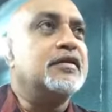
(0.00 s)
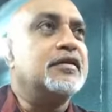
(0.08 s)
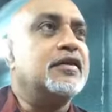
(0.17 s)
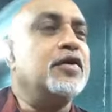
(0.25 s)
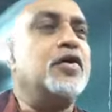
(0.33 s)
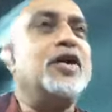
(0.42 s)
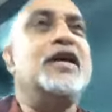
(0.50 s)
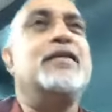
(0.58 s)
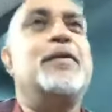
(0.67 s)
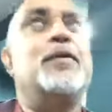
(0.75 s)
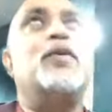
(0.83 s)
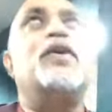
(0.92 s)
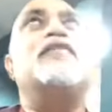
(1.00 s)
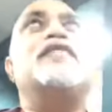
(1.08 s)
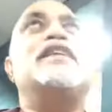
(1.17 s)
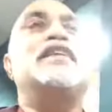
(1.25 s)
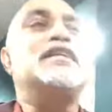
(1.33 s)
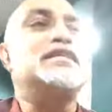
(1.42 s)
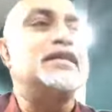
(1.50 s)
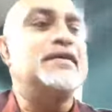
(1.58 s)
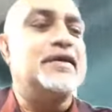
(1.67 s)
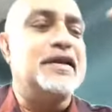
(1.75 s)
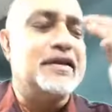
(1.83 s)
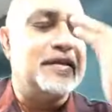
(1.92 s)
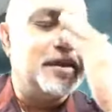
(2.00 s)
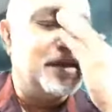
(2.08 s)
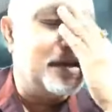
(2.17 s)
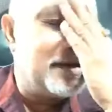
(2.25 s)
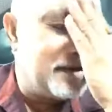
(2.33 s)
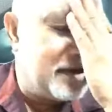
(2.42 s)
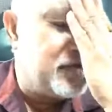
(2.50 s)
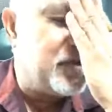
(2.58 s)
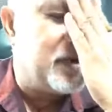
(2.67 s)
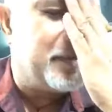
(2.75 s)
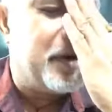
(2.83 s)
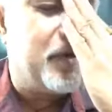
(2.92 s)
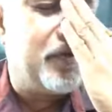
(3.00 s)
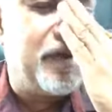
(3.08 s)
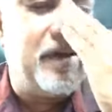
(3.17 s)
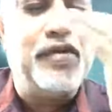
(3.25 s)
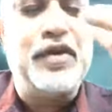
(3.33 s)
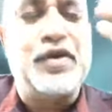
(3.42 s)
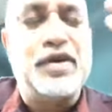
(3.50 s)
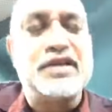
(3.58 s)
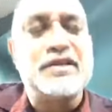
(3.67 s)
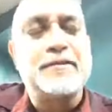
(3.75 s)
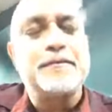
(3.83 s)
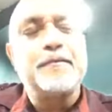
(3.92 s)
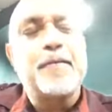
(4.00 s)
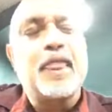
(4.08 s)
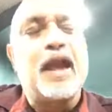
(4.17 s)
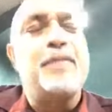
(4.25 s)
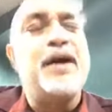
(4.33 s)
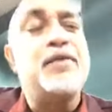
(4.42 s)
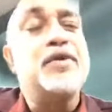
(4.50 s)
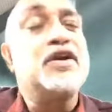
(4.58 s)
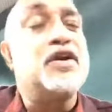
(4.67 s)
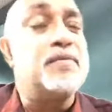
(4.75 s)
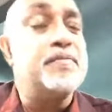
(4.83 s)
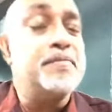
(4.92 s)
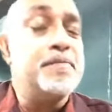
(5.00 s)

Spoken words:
You know, one of the things in the treatment of individuals, a man will come,